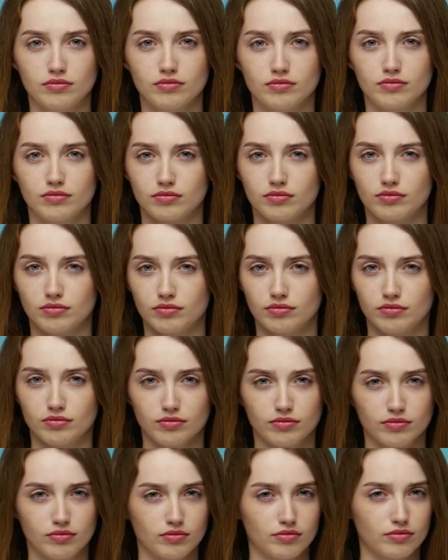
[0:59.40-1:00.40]
Now,
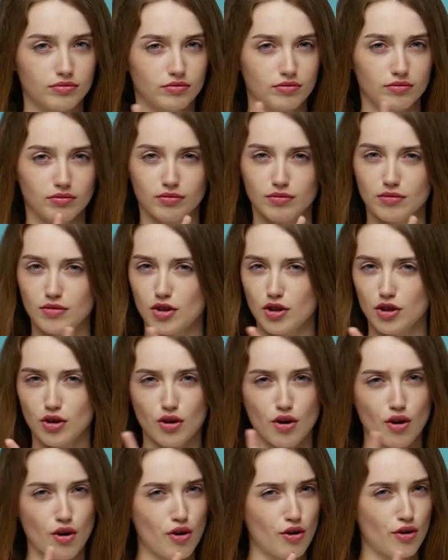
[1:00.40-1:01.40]
Scene 5.
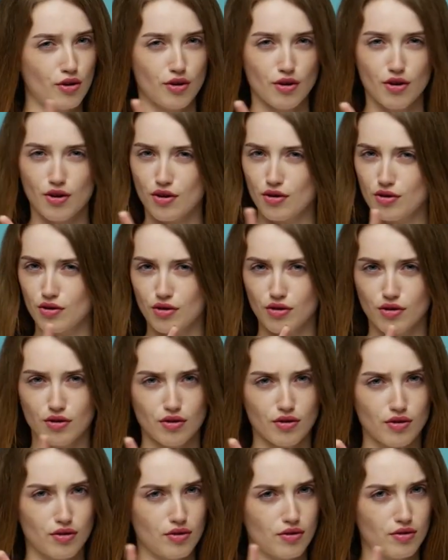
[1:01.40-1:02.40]
Visit the
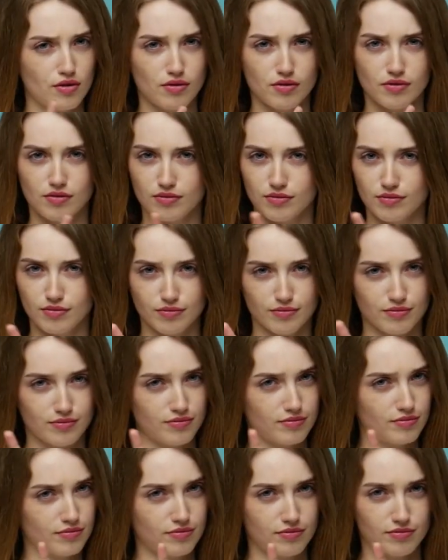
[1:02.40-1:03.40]
studios in person.
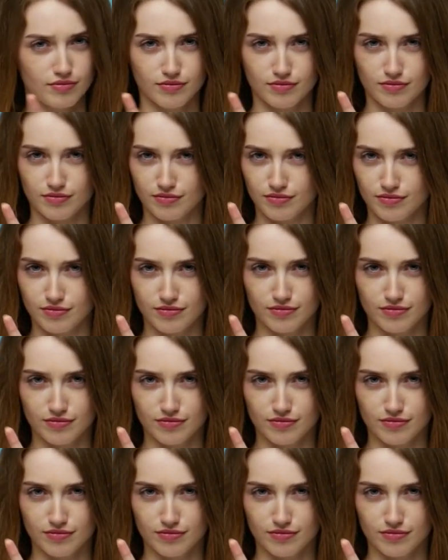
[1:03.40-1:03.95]
Check